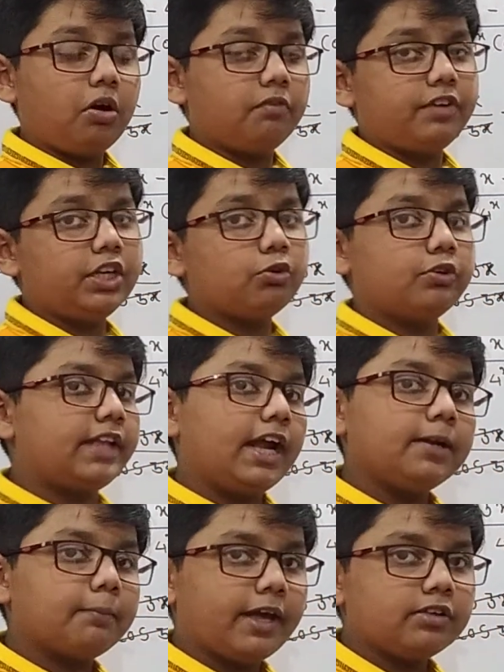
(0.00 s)
We know
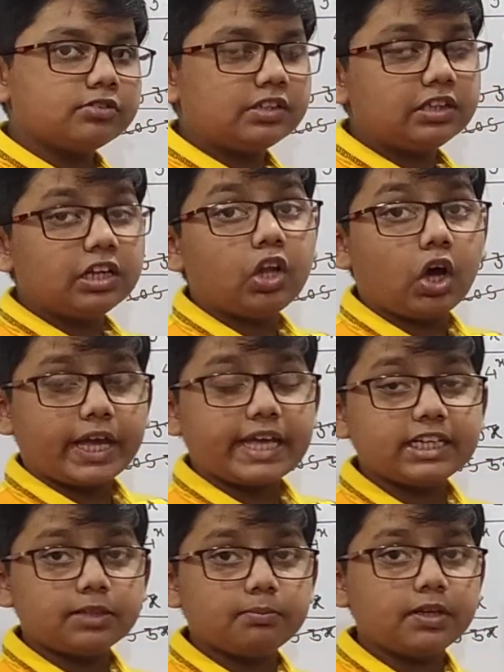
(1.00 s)
that by using the
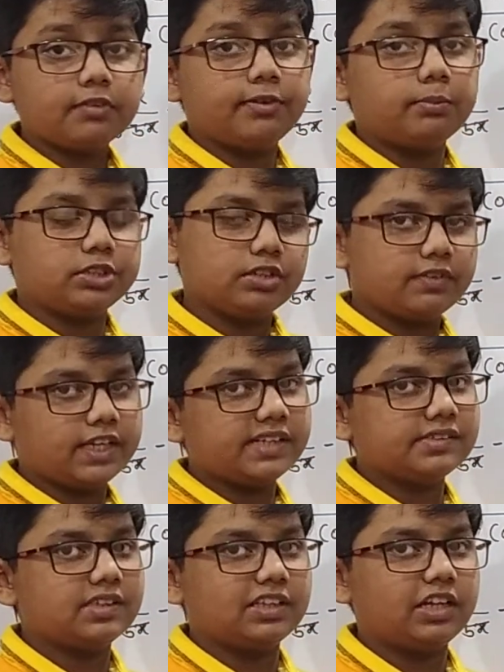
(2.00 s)
logarithmic function we
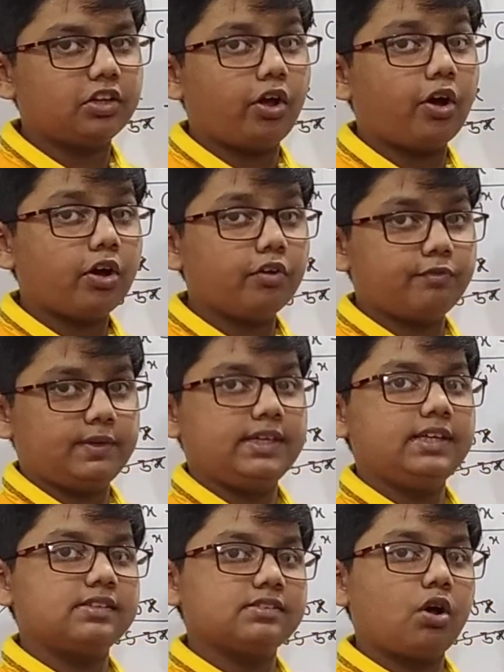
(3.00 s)
can say that log of
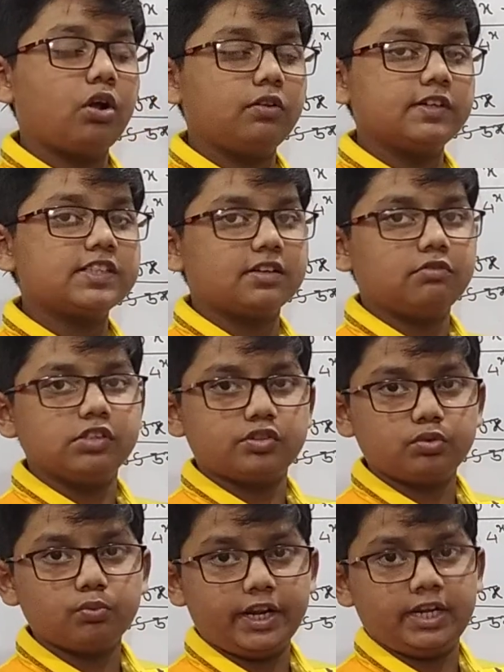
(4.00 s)
e is always equals
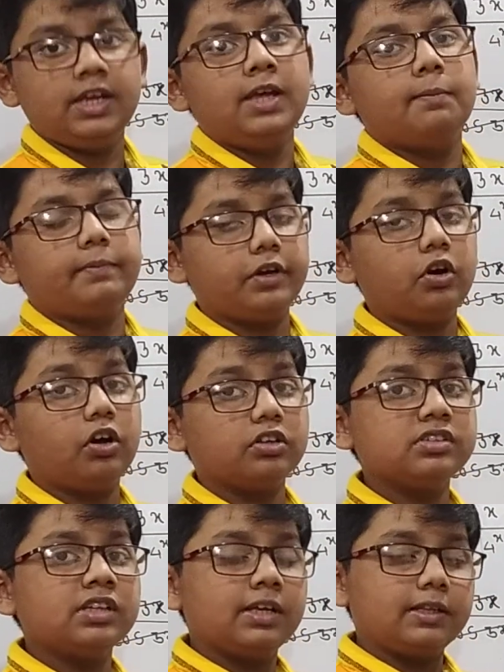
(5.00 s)
to 1
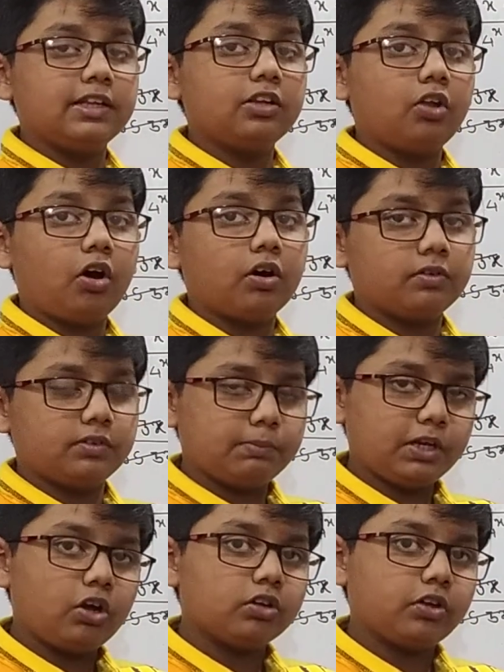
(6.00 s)
because
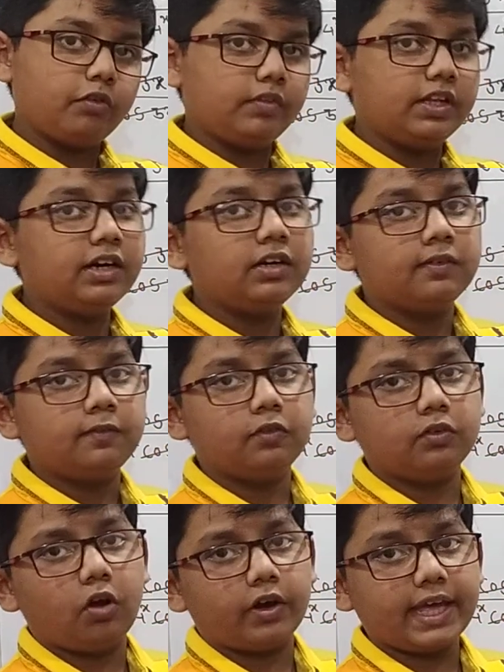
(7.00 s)
of the
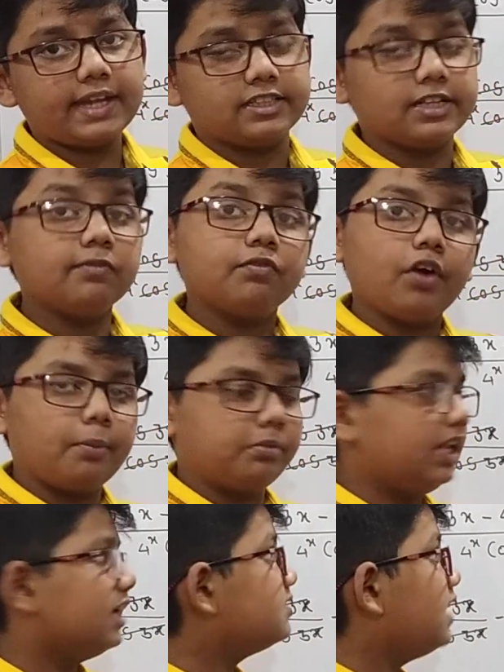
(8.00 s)
logarithm
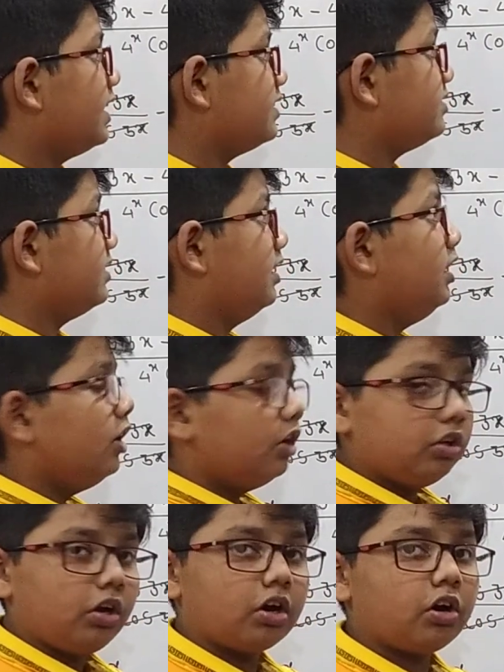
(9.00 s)
formulas that is there.
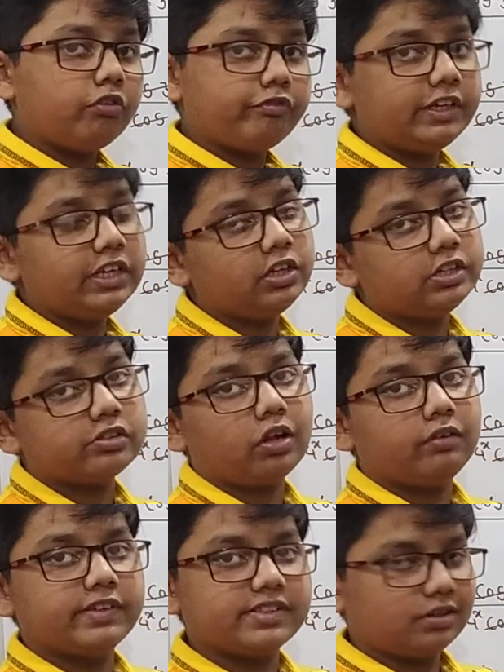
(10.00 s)
Log of e is
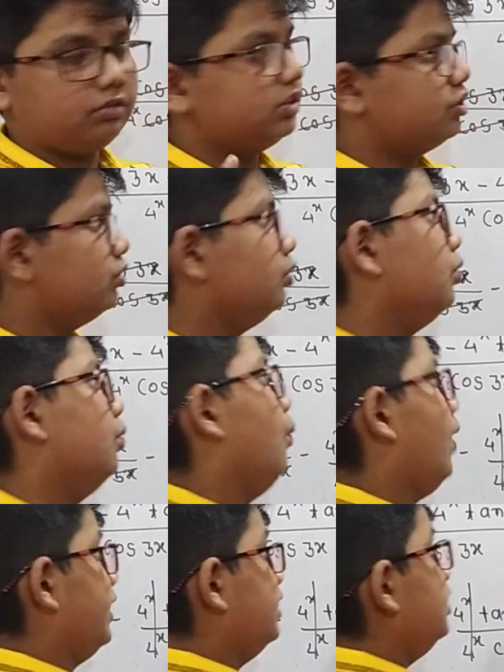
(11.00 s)
always equals to 1.